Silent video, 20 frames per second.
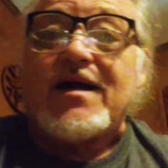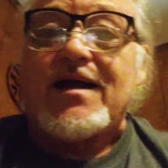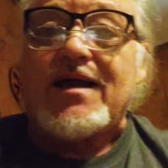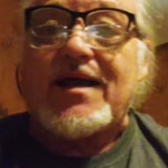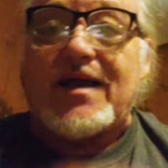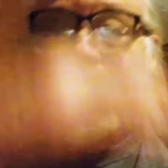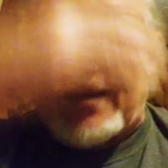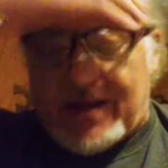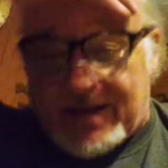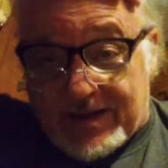
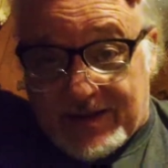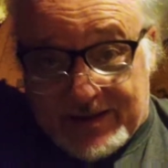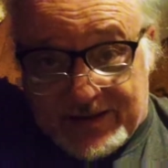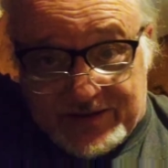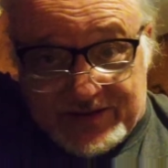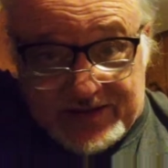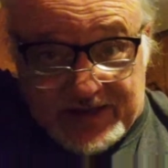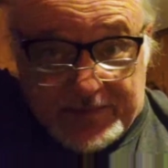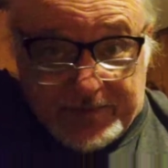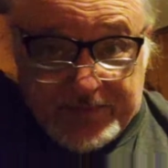Yeah,
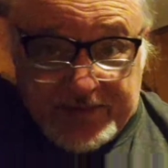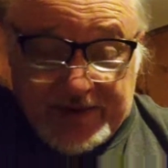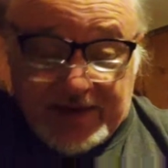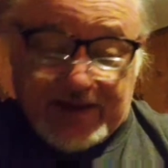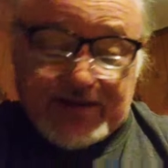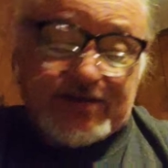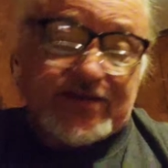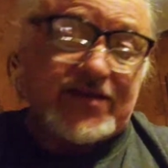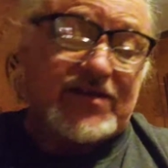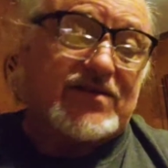
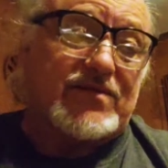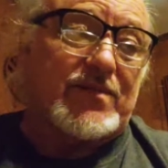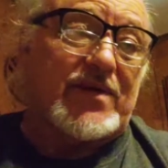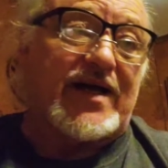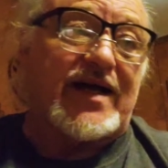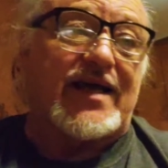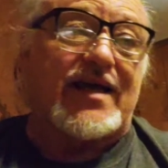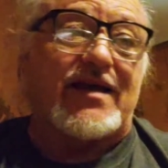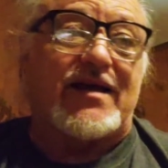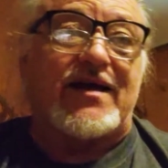this is
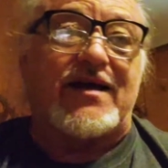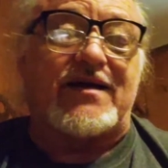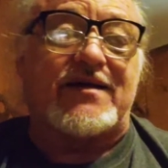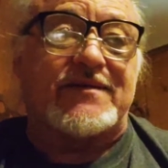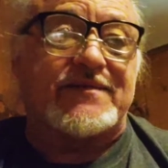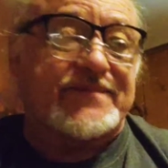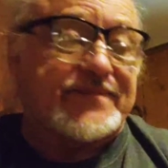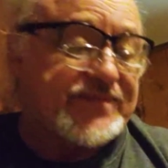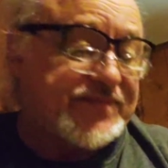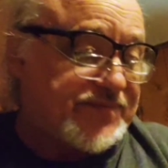my, I
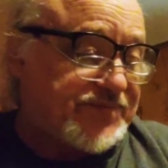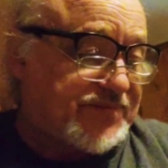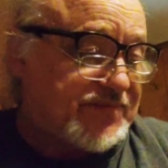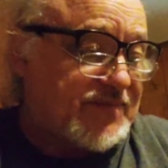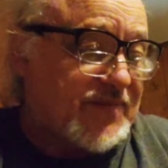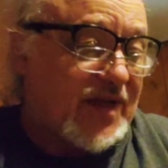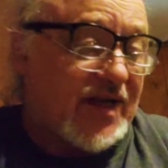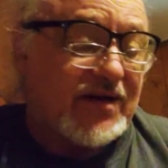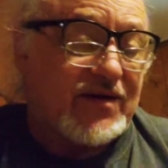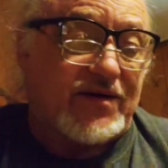
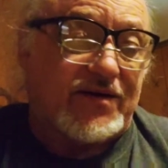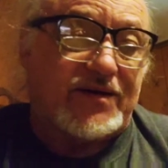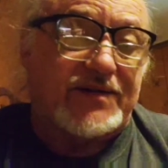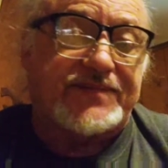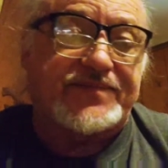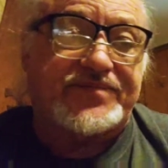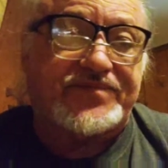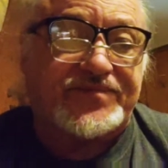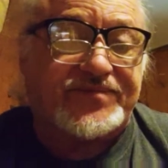don't know,